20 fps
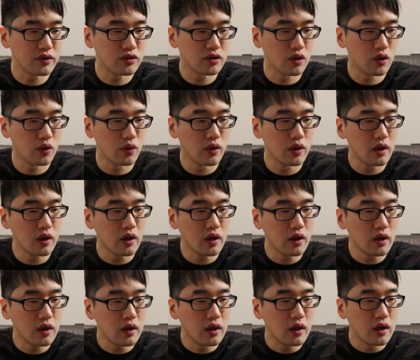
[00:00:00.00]
So
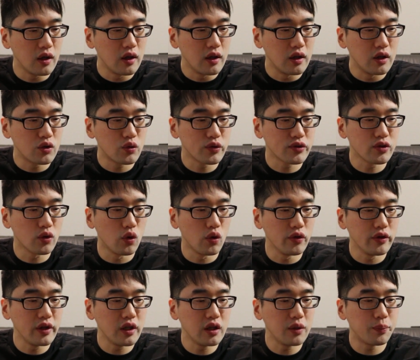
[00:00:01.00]
this was the
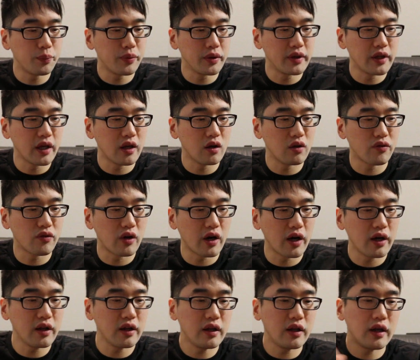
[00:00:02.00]
only potato
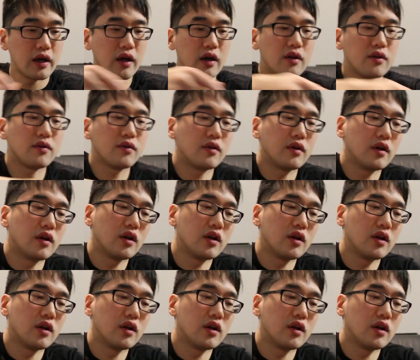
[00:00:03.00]
variety he had.